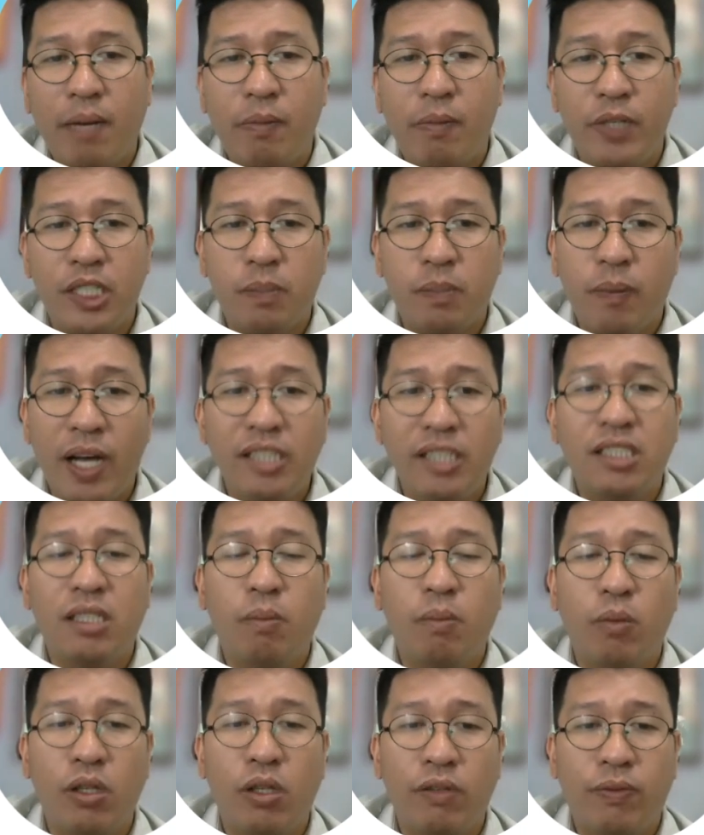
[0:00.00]

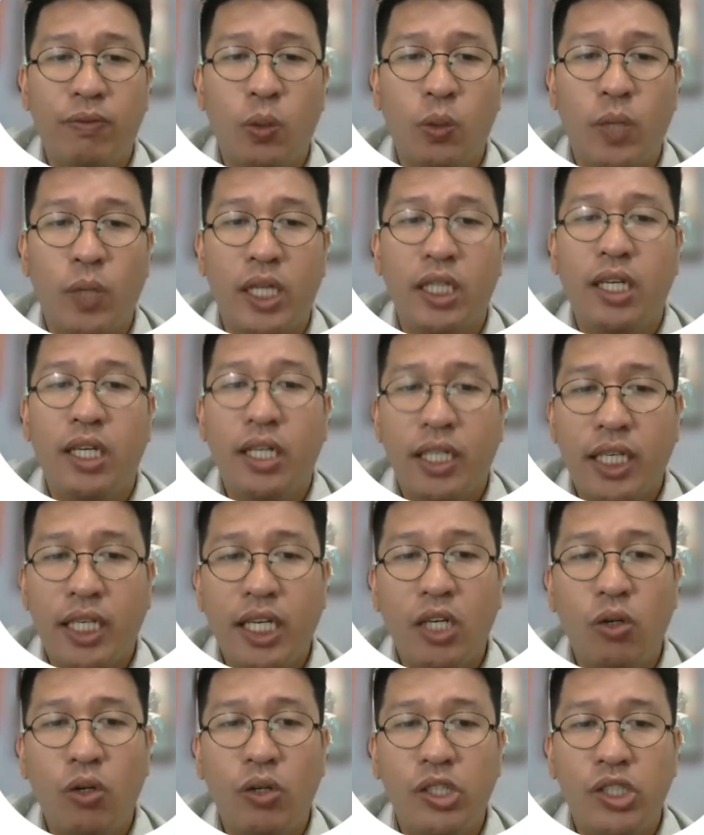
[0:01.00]
responsible for what he
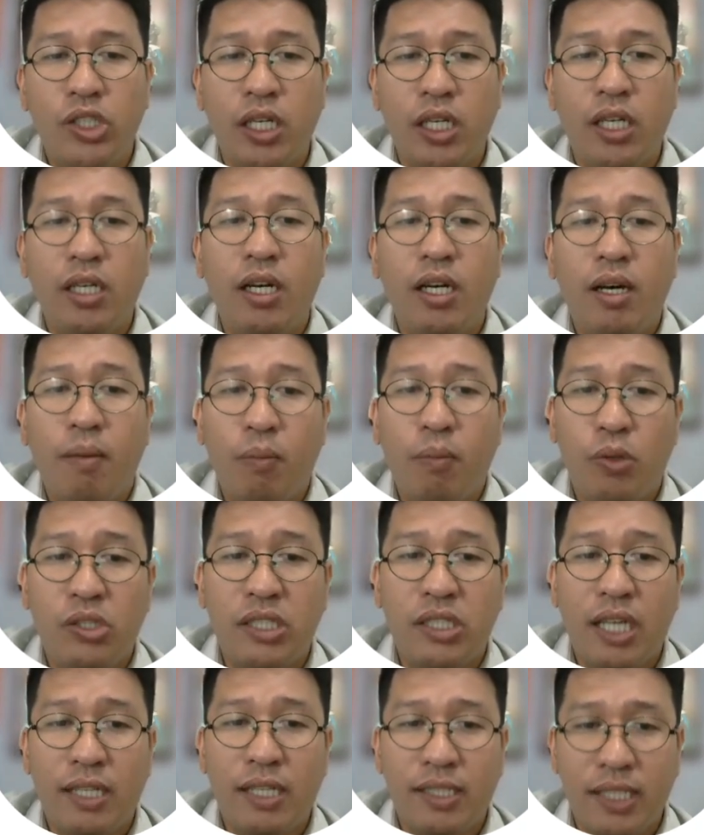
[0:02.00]
or she
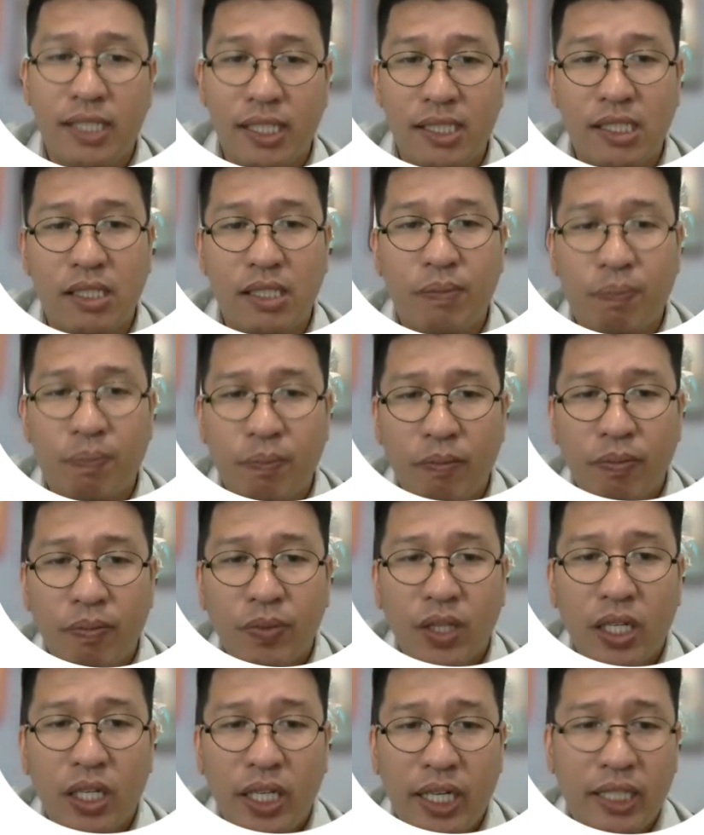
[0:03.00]
possesses.
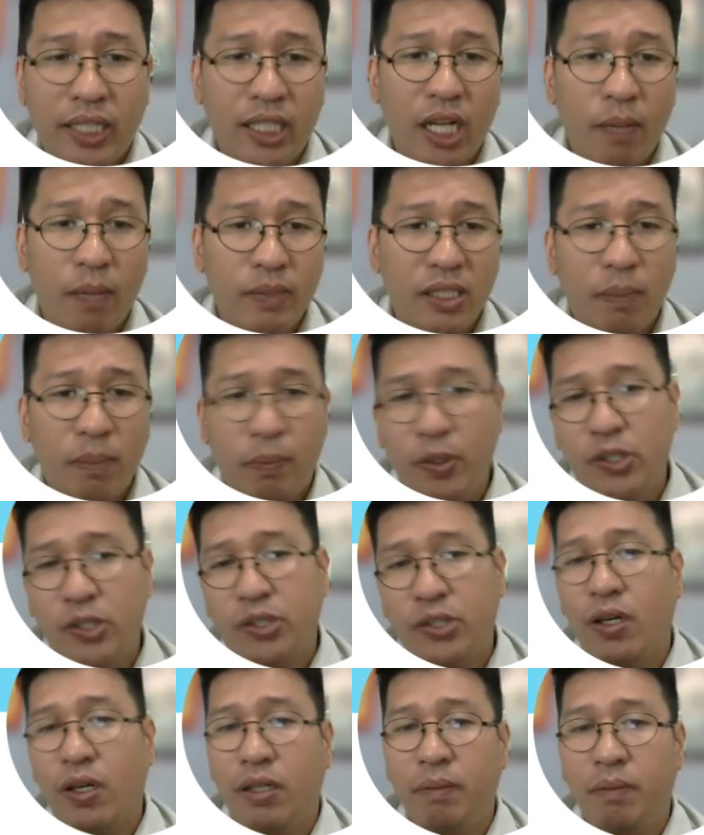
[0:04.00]
It helps the
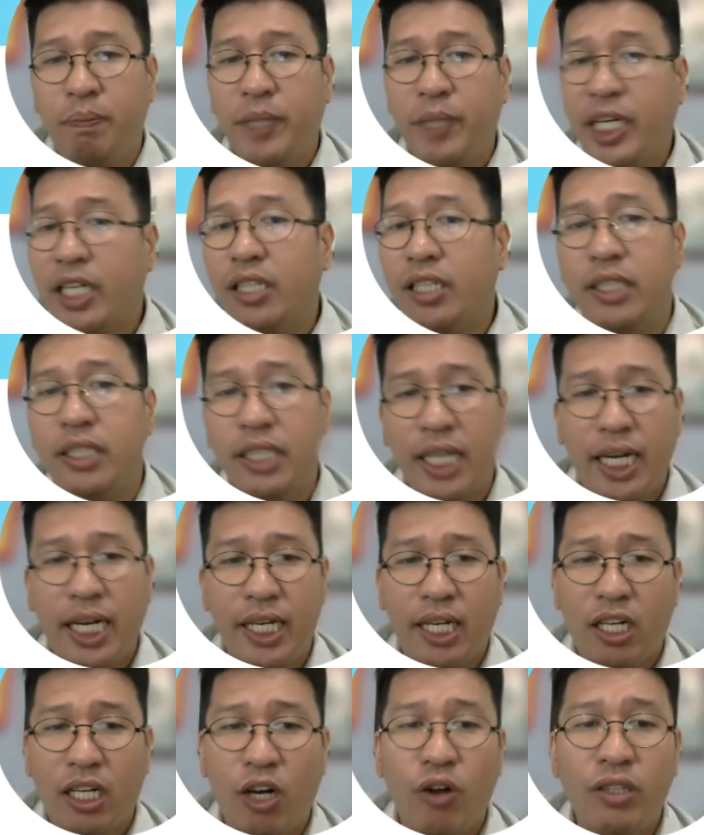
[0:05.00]
person build an
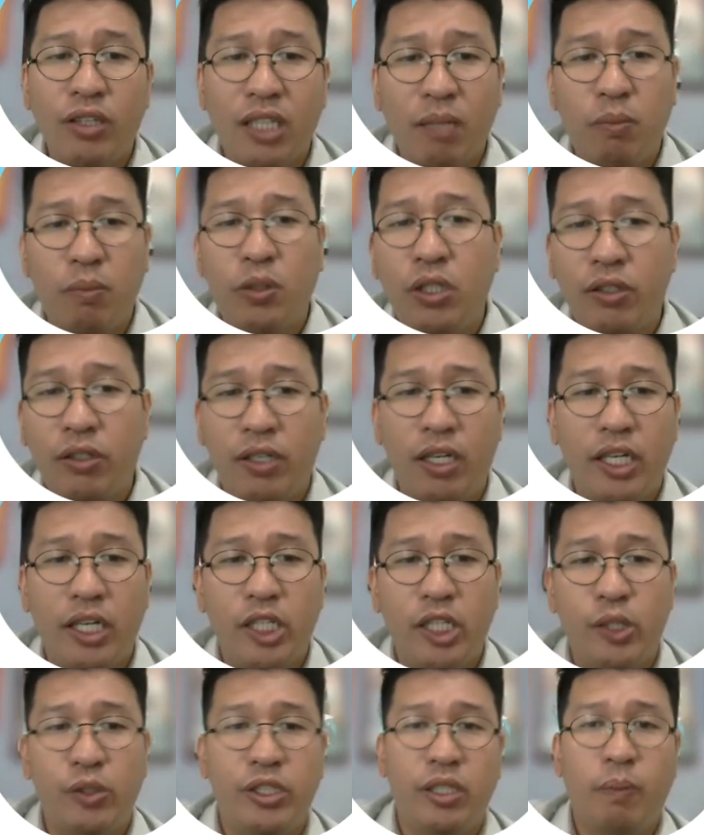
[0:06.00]
accountable
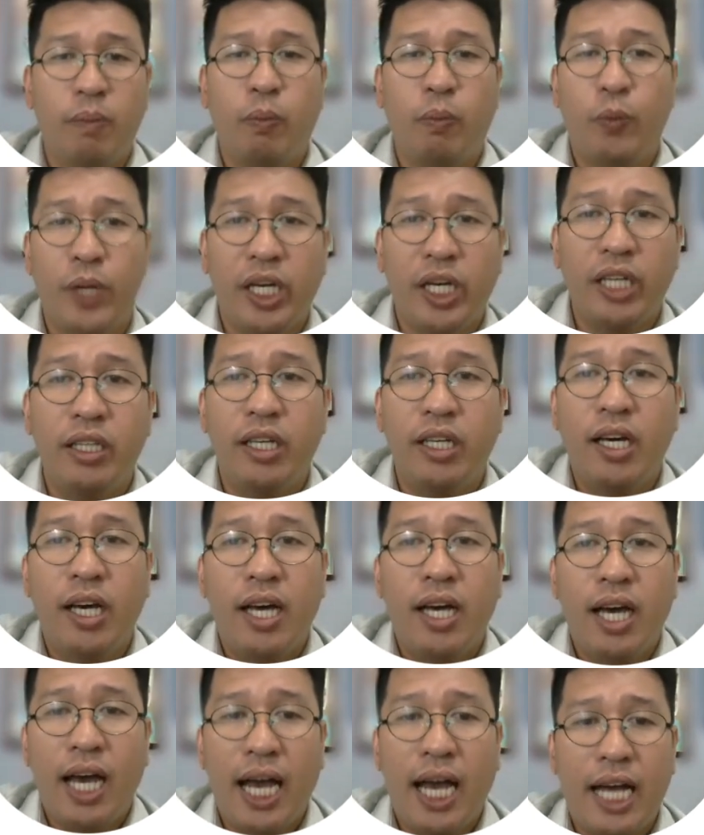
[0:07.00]
relationship with
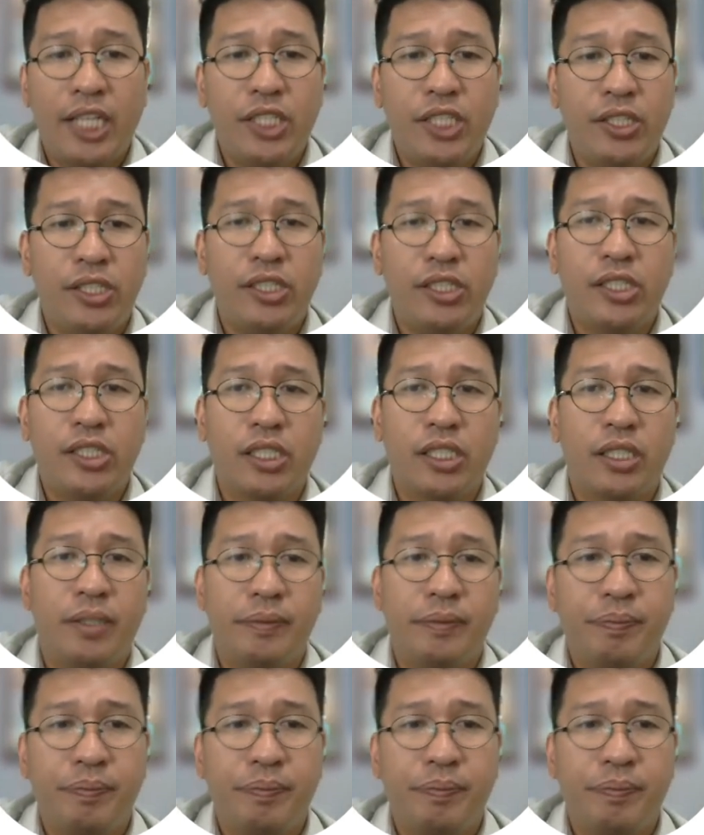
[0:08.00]
others.